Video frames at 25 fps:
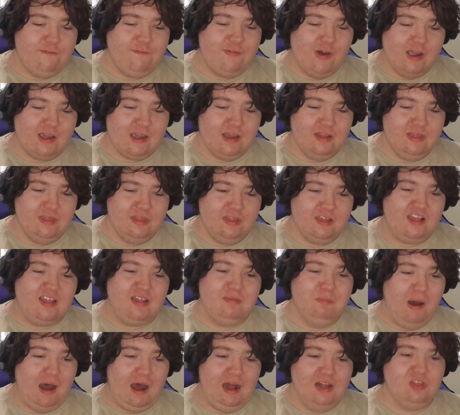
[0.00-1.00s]
a fucking Hello,
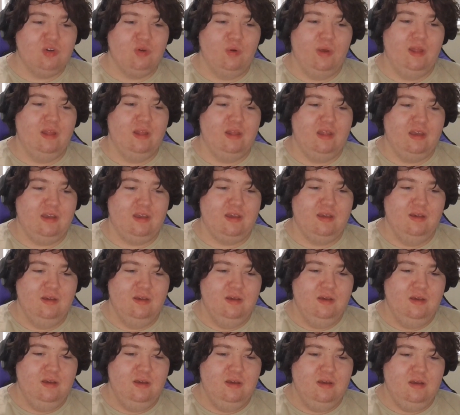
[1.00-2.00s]
smart Gene. toilet? Like,
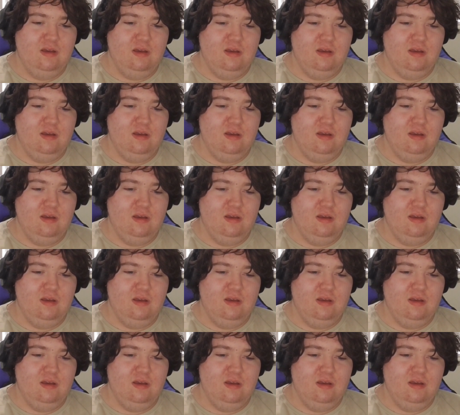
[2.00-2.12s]
please